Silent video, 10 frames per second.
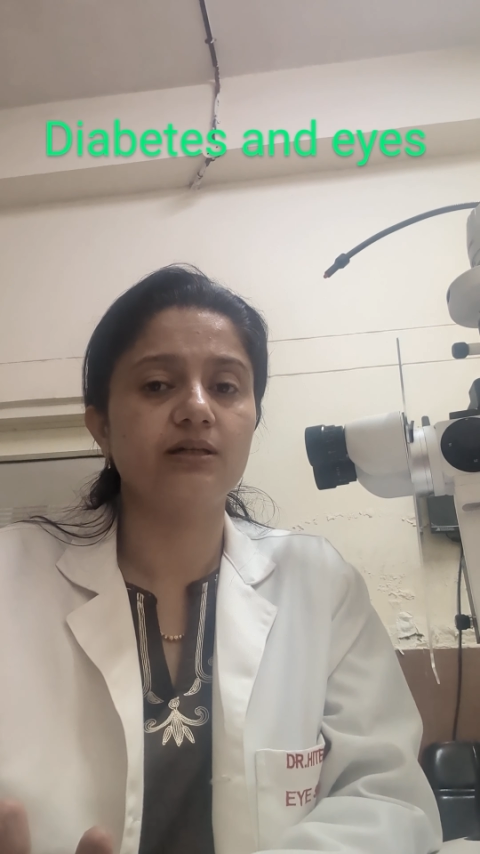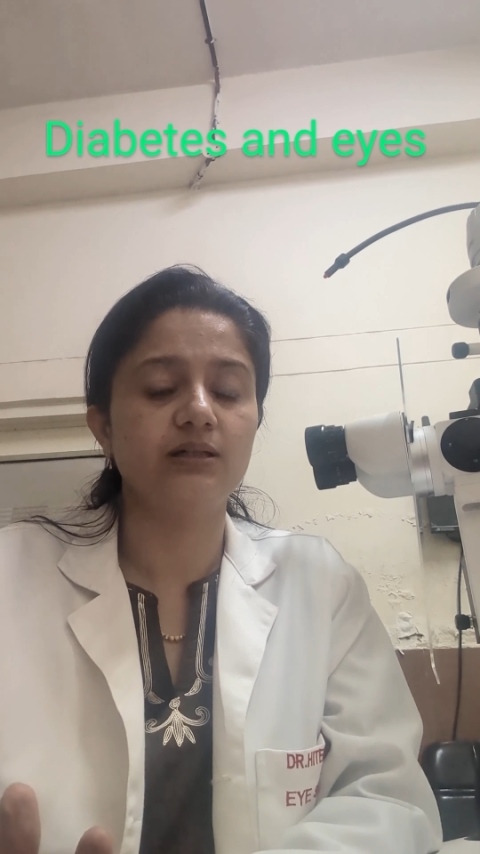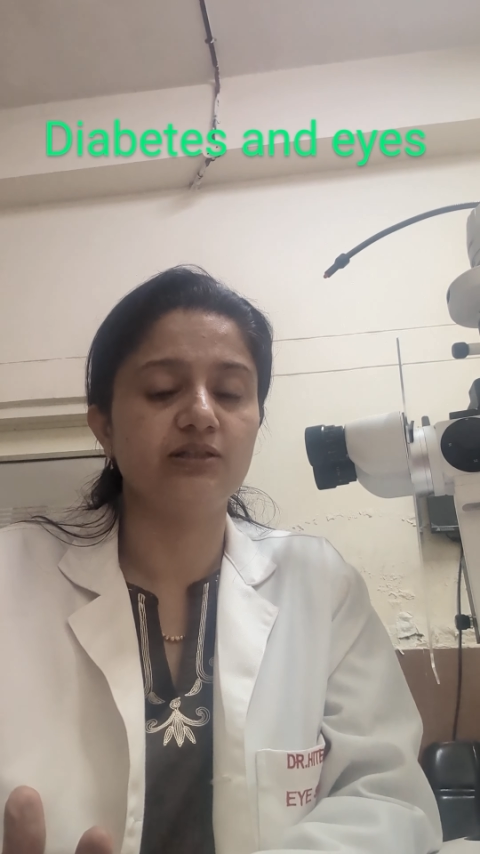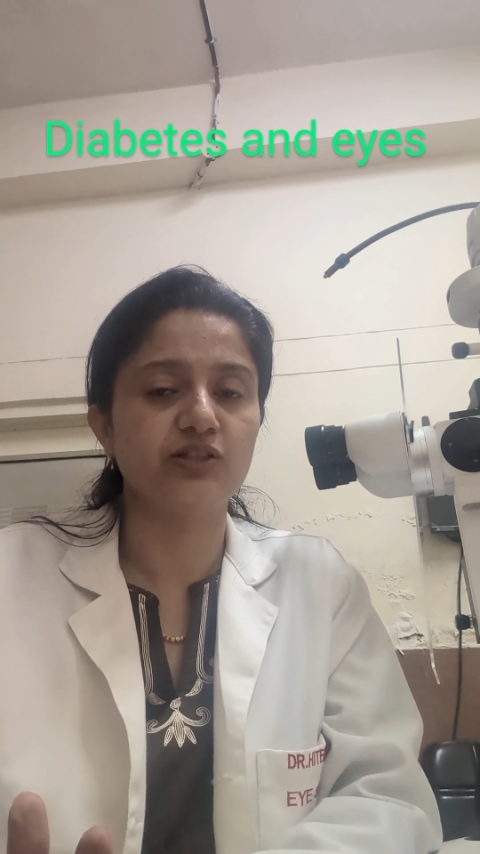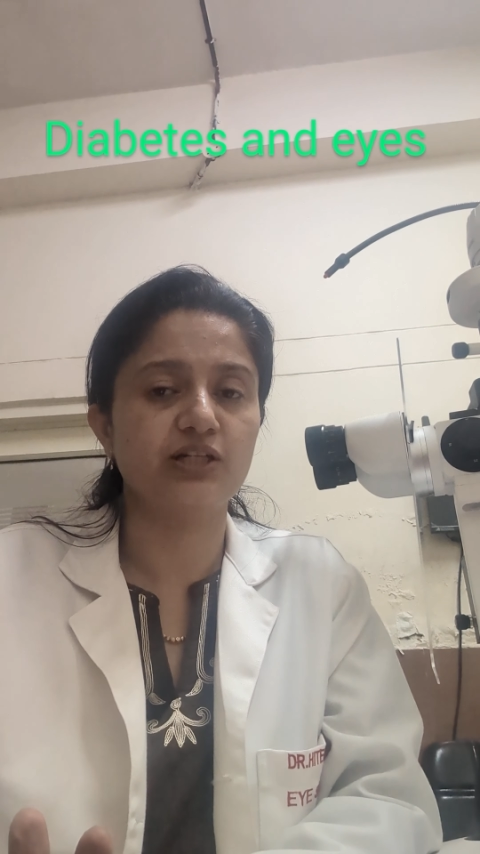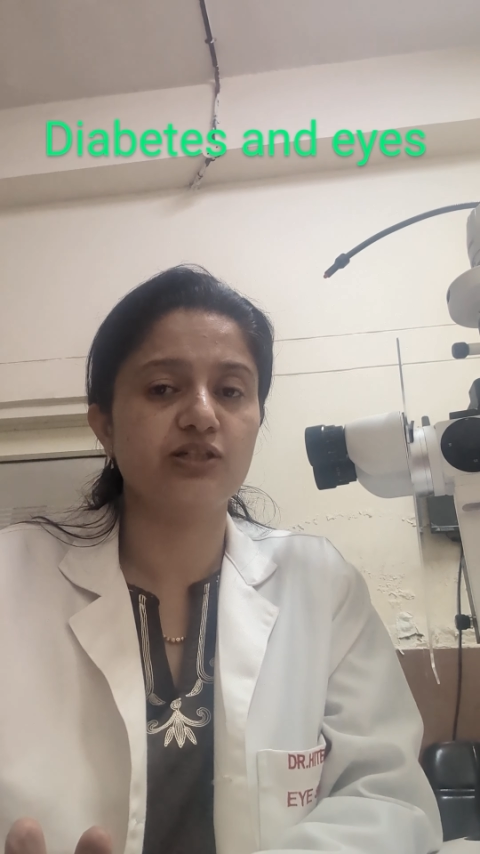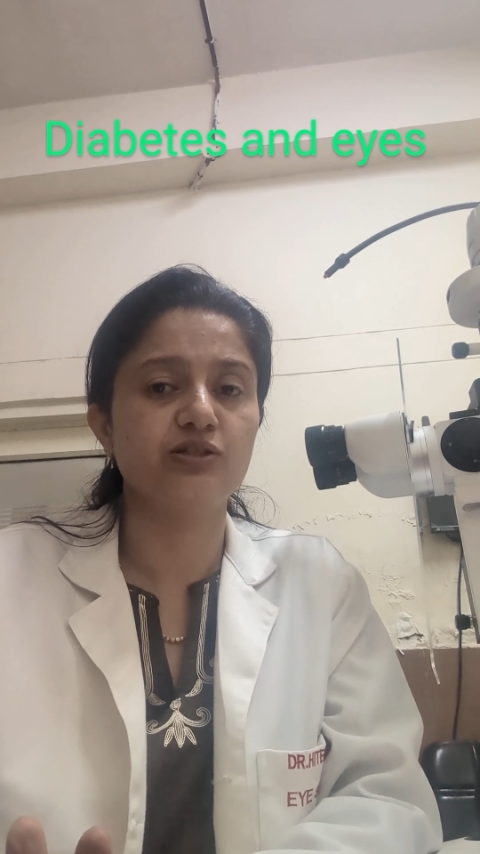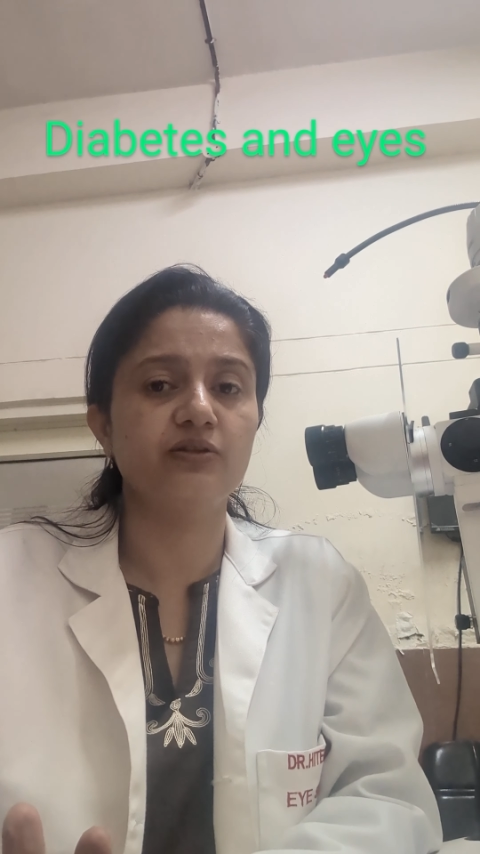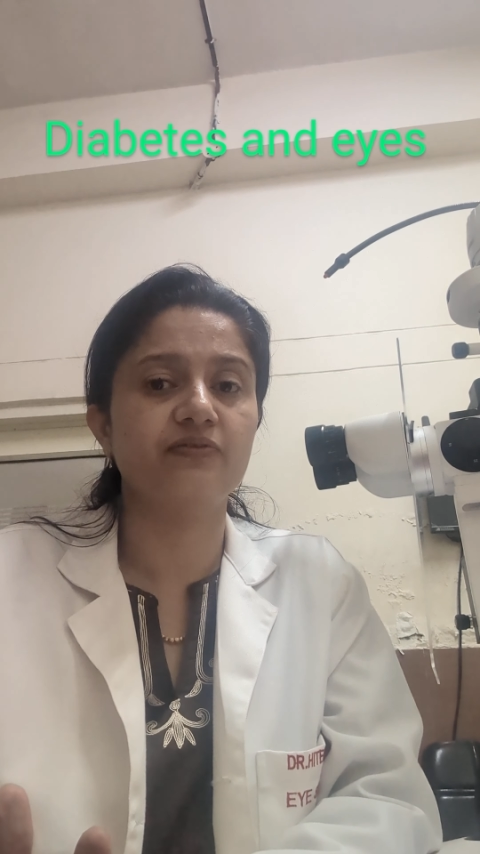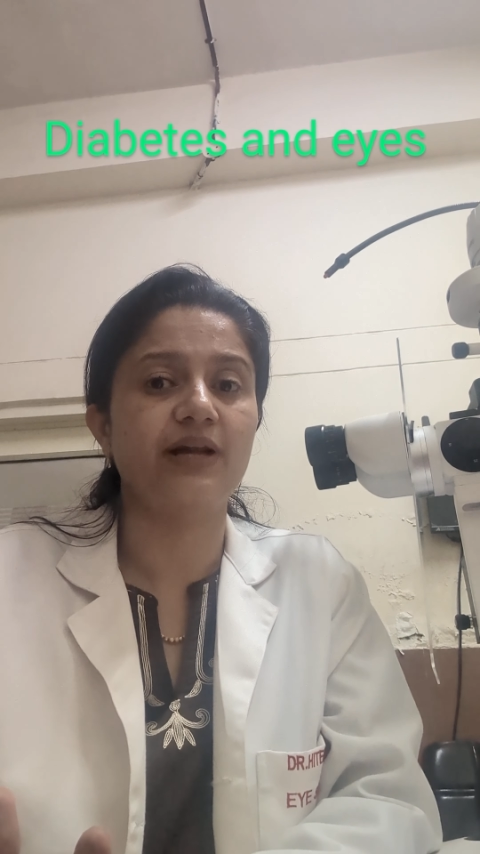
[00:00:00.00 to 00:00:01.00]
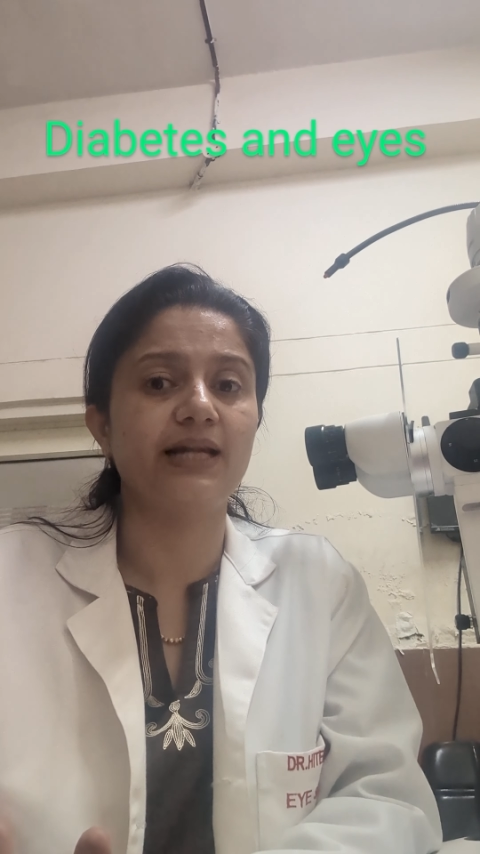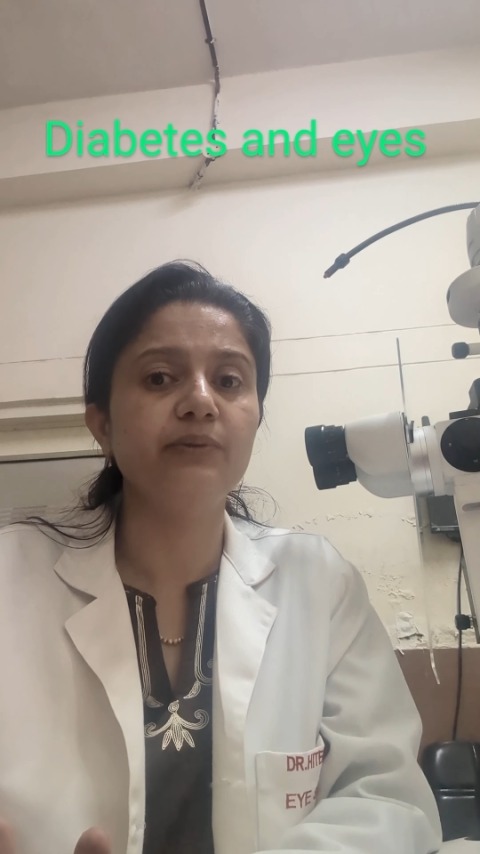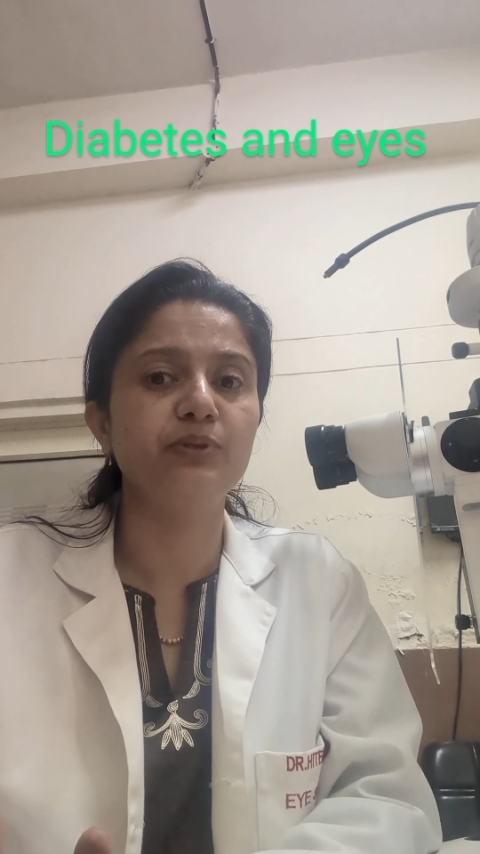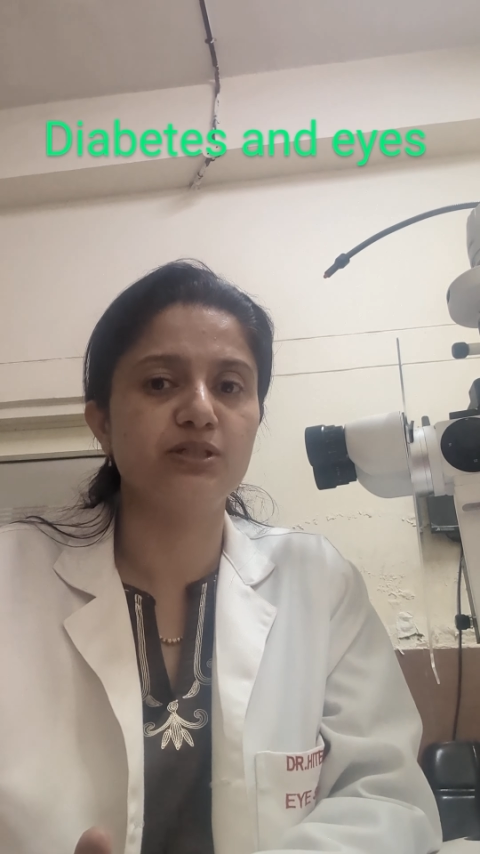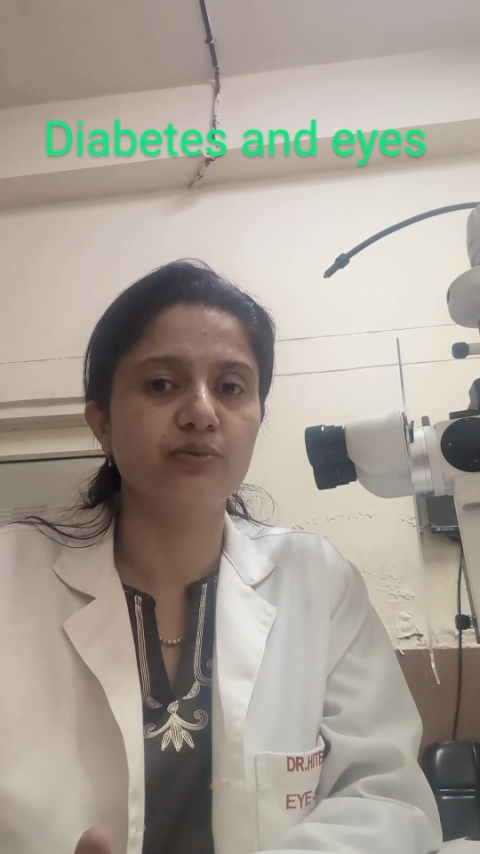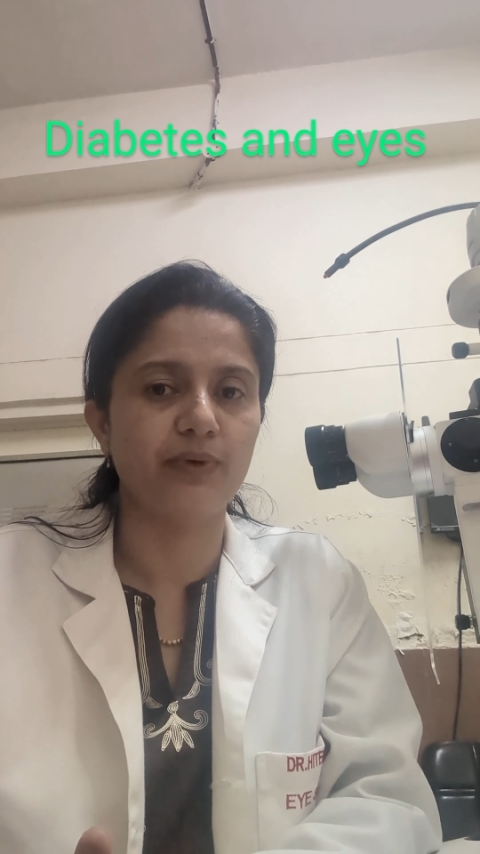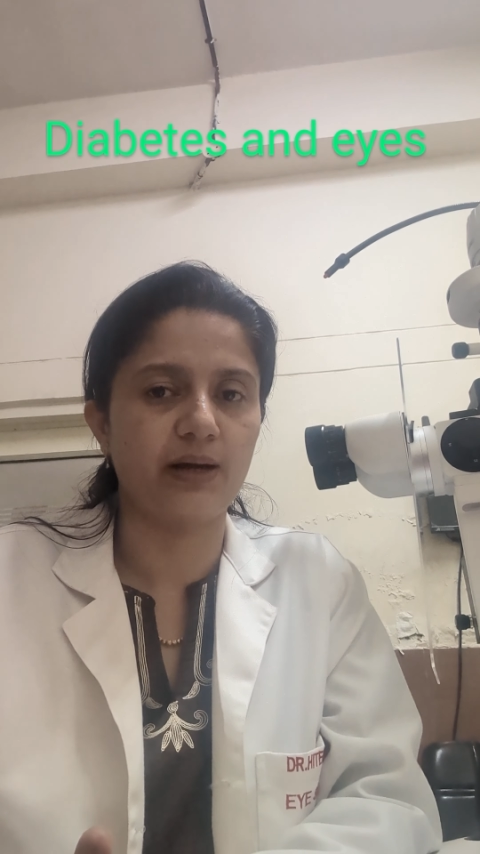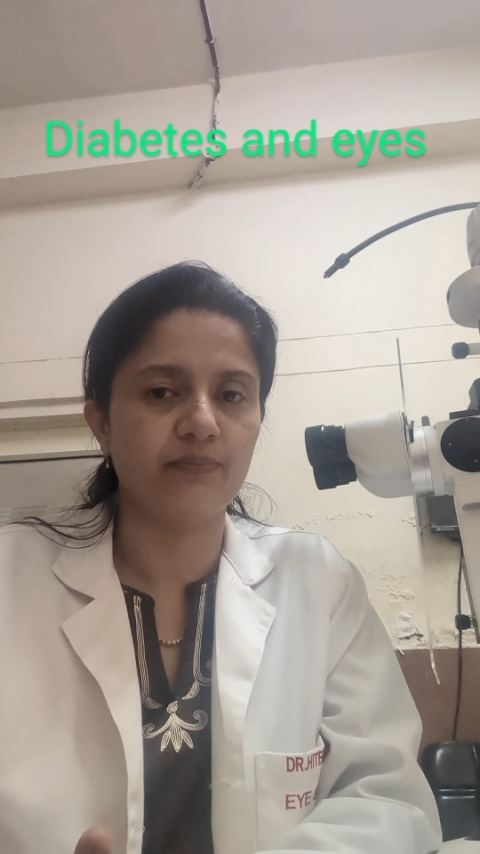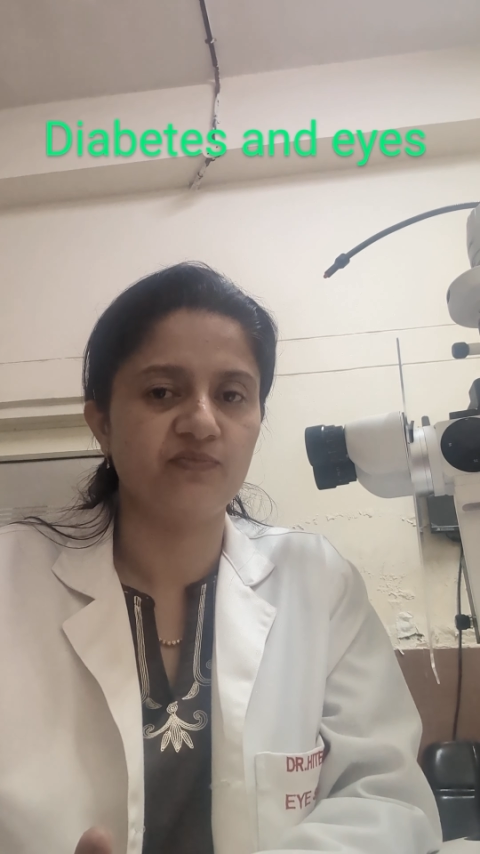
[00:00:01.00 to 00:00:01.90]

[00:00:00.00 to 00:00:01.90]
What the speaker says: injections of ranibizumab,